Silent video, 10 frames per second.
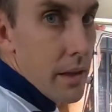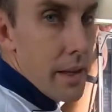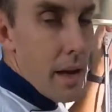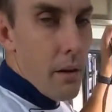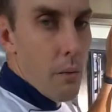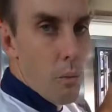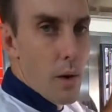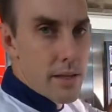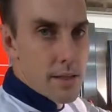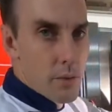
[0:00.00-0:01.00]
Now
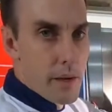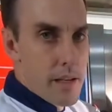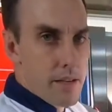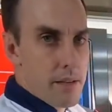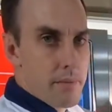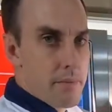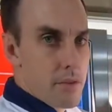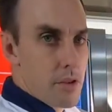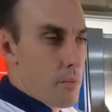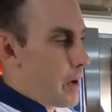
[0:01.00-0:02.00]
once a week
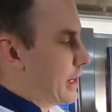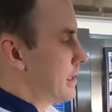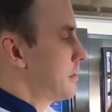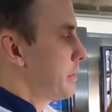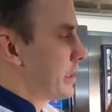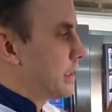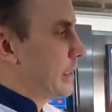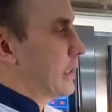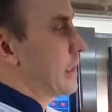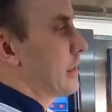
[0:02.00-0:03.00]
you may need to be
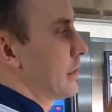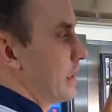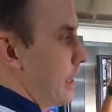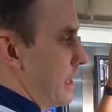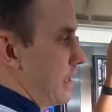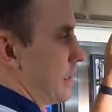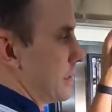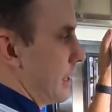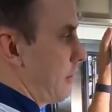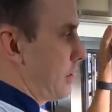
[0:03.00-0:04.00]
cleaning in
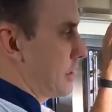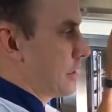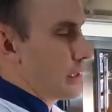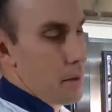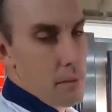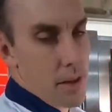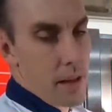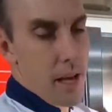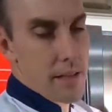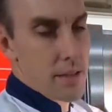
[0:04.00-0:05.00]
this area to keep the
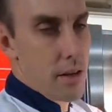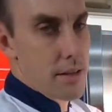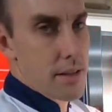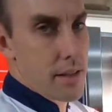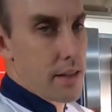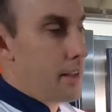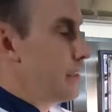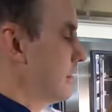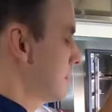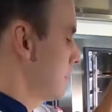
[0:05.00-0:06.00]
glass nice and
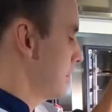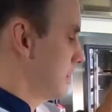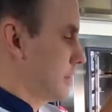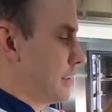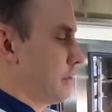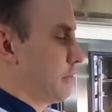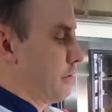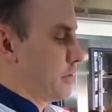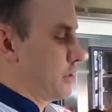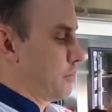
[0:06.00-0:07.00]
clean so you can see
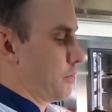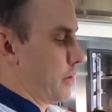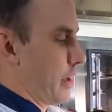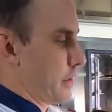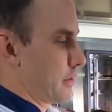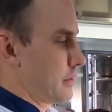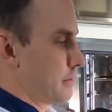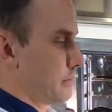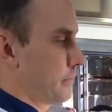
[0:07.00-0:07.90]
through to your products.